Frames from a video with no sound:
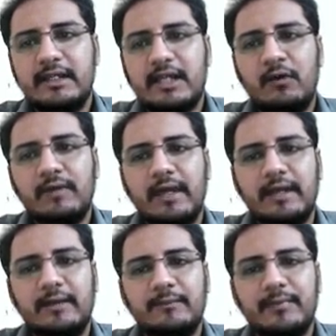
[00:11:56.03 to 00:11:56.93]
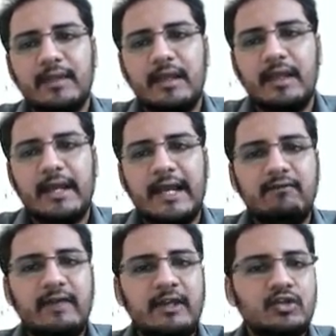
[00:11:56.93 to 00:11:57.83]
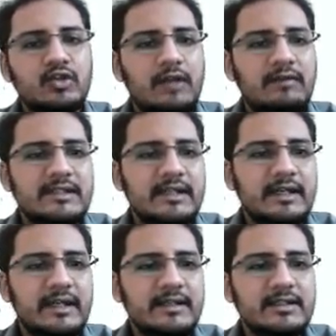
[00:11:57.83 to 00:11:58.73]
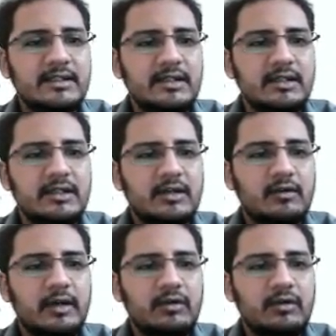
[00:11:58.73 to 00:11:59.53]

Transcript: And when you solve this recurrence, you are going to get a relation